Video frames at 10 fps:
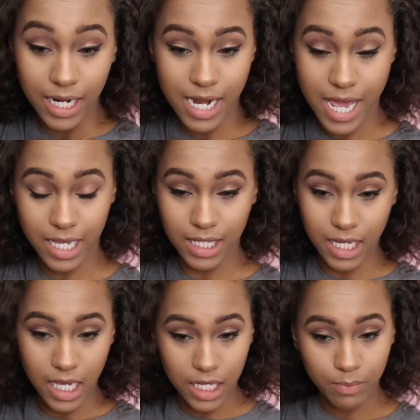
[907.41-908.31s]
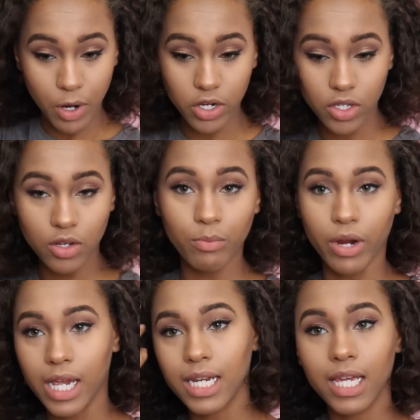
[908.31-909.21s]
Next is personal
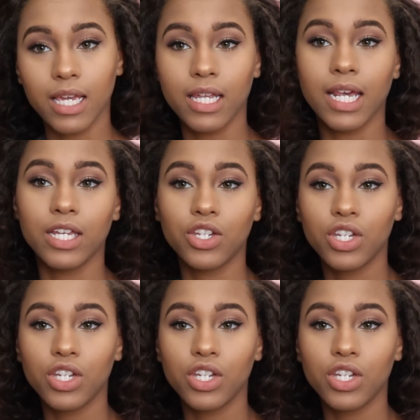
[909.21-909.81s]
branding, and that's